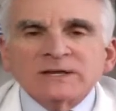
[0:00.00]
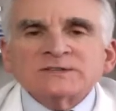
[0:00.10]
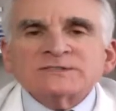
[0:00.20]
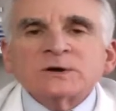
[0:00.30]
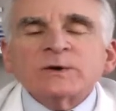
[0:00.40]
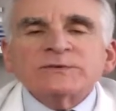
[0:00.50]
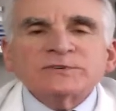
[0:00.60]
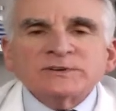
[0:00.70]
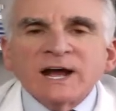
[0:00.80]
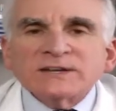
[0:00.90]
So if
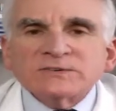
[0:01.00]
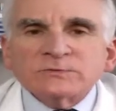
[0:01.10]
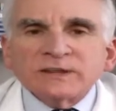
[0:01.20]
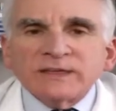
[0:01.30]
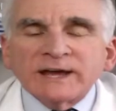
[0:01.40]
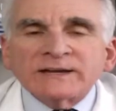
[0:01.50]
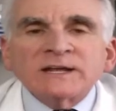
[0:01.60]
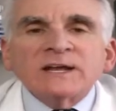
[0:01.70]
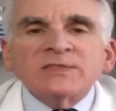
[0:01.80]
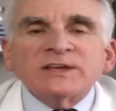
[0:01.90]
you're not doing that,
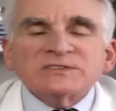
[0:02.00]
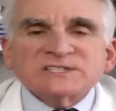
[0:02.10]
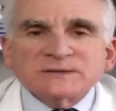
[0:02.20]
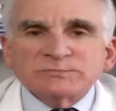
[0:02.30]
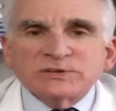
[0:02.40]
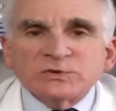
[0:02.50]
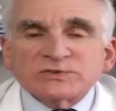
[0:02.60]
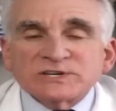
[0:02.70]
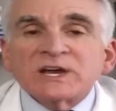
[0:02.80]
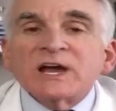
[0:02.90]
then simply
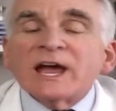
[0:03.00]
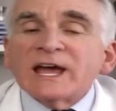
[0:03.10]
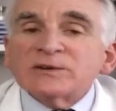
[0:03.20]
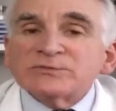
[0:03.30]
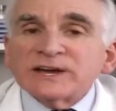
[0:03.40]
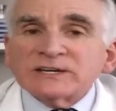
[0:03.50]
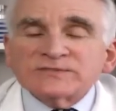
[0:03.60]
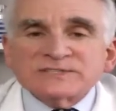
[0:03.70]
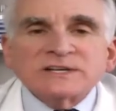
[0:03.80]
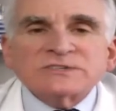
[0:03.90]
using an
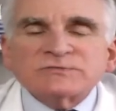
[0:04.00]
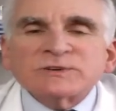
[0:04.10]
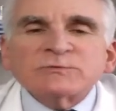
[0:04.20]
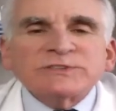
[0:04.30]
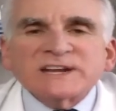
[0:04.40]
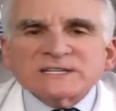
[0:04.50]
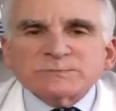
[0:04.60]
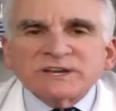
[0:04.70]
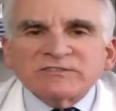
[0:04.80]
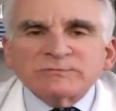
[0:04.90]
effective sunscreen with an
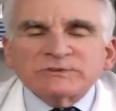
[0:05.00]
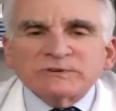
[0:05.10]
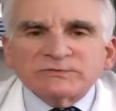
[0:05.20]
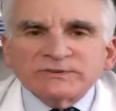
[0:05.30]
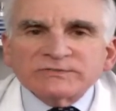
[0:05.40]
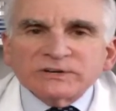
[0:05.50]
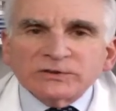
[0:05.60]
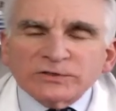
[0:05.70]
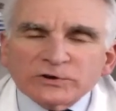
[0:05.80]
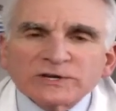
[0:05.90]
SPF of between 15
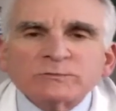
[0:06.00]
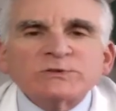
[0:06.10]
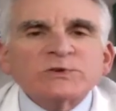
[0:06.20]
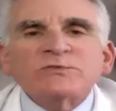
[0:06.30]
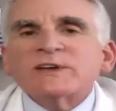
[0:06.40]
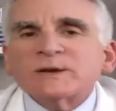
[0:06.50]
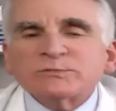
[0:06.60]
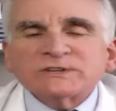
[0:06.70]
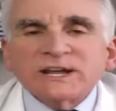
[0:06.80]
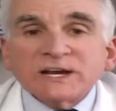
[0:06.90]
and 30 with UVA
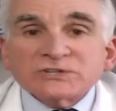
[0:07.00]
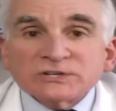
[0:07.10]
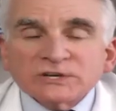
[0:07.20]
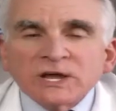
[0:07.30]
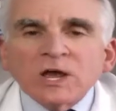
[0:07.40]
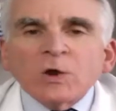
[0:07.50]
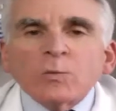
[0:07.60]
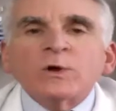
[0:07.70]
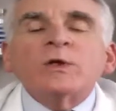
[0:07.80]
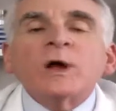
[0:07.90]
protection
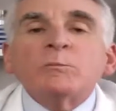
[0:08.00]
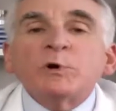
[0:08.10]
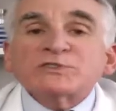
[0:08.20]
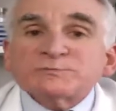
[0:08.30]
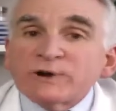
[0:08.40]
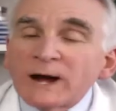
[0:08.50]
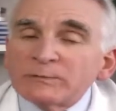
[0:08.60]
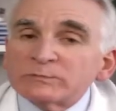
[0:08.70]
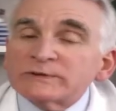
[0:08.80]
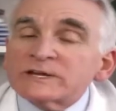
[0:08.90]
will most
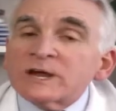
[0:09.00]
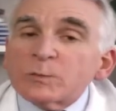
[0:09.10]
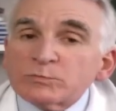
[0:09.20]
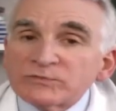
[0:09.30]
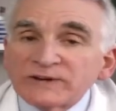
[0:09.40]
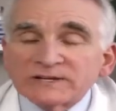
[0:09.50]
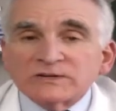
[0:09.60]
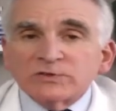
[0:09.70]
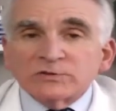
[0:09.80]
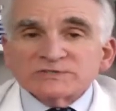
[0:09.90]
probably
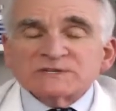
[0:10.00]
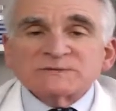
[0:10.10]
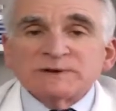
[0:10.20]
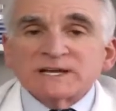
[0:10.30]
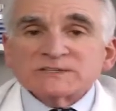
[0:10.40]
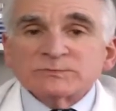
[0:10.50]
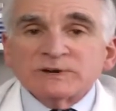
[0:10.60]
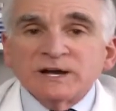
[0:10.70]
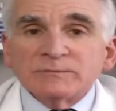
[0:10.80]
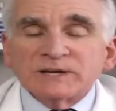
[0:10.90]
prevent those spots from
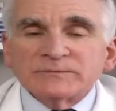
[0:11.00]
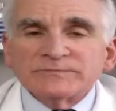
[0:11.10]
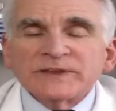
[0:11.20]
coming.